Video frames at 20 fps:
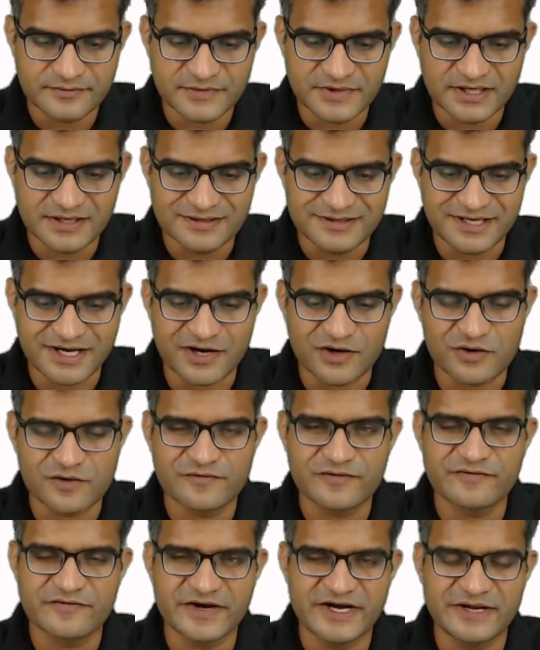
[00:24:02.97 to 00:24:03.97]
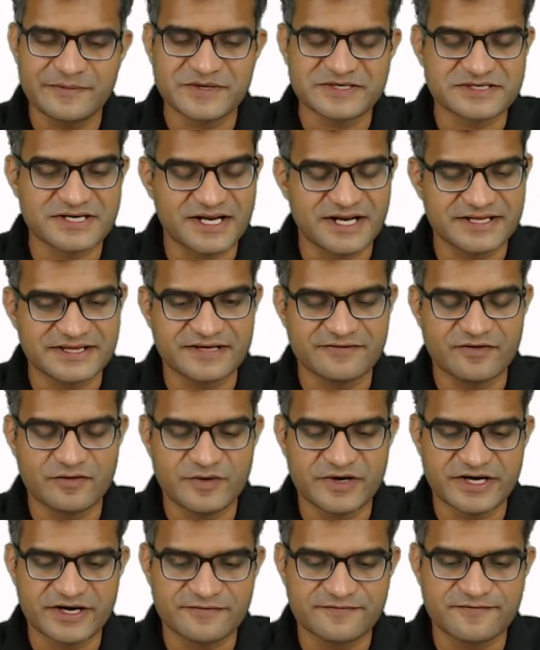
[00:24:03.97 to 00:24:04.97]
The cutoff of 80% I think will be
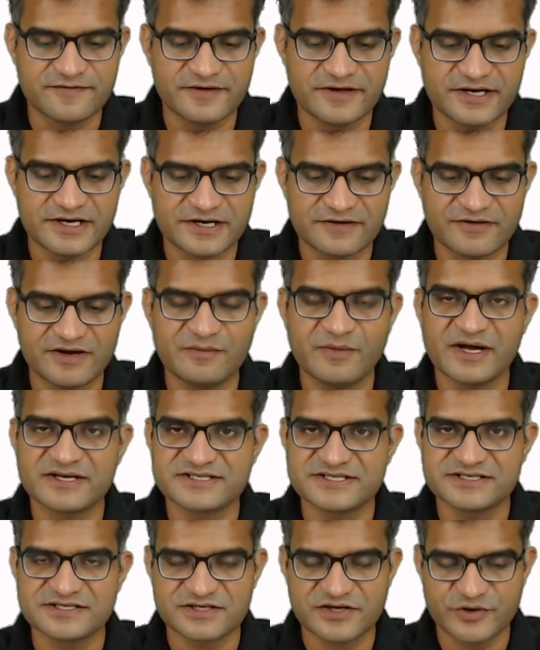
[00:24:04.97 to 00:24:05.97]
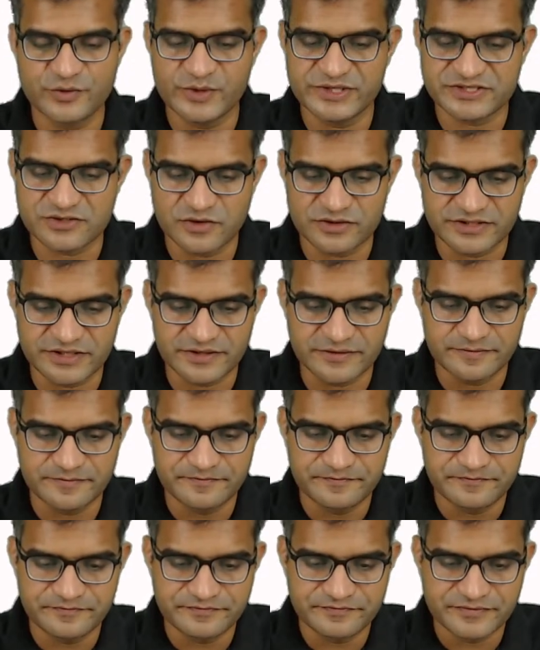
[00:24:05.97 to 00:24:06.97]
tough for 12 marks in QA slot 3.
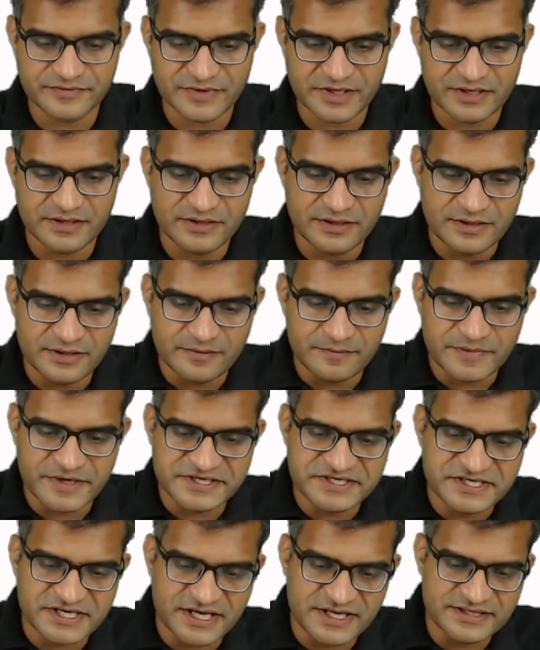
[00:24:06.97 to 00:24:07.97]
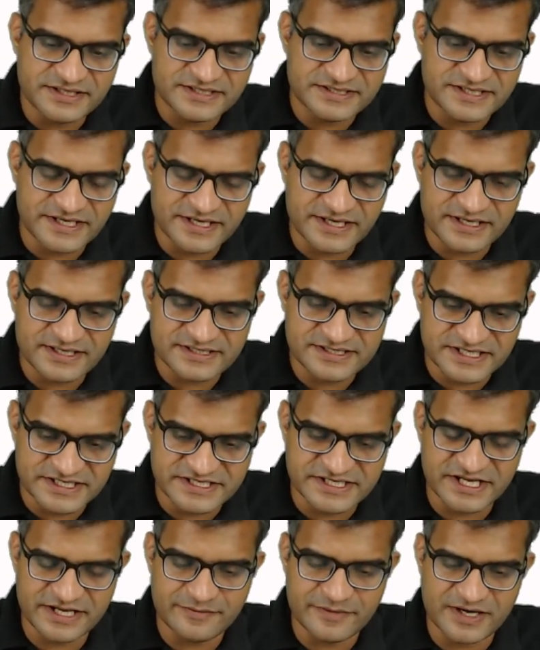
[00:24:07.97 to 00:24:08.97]
Prashant is saying
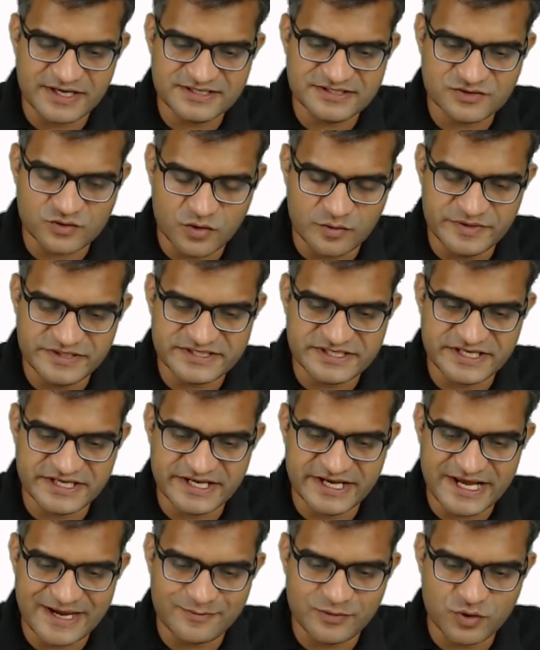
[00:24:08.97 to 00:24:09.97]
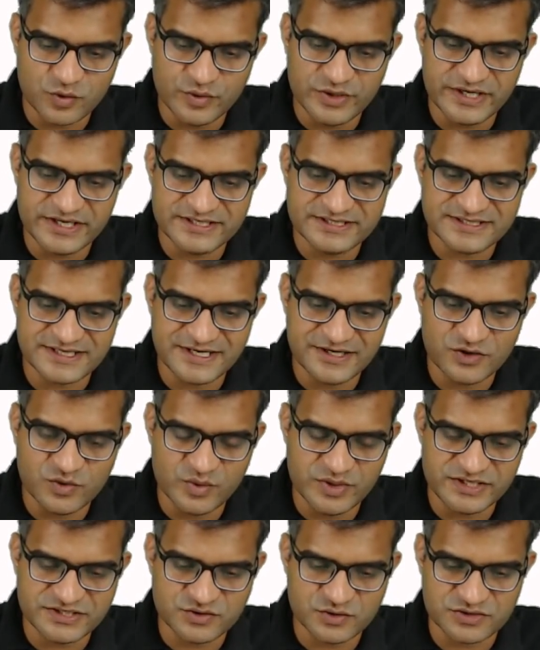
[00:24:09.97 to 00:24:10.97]
69 marks OBC, gap 2 years and 2
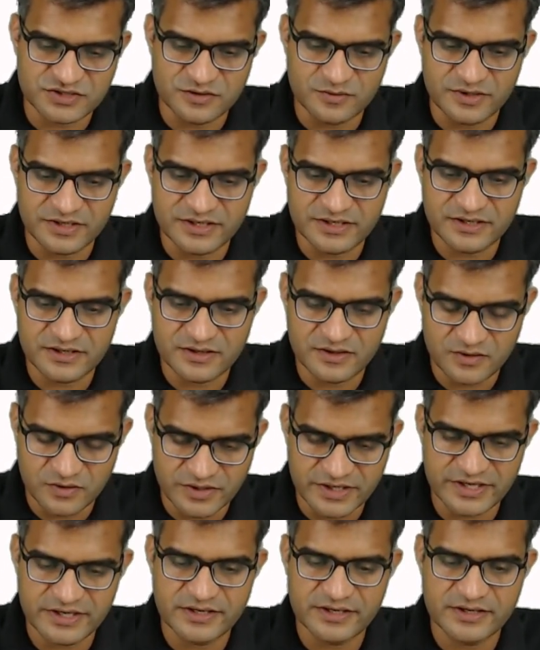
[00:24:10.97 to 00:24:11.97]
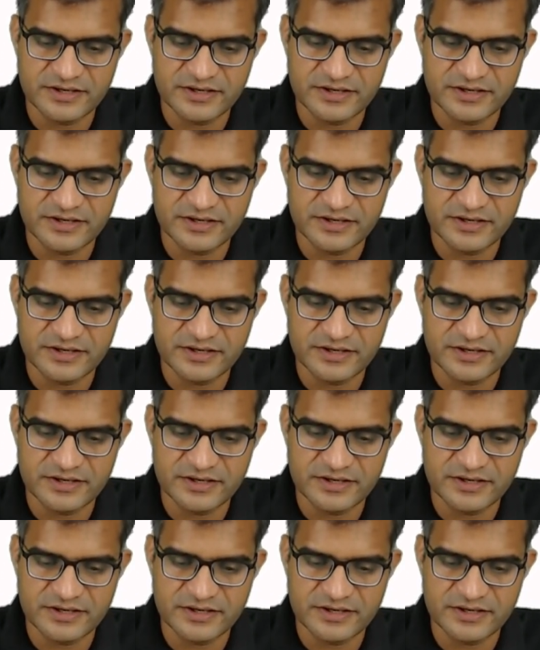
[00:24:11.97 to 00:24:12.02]
years social work. Okay.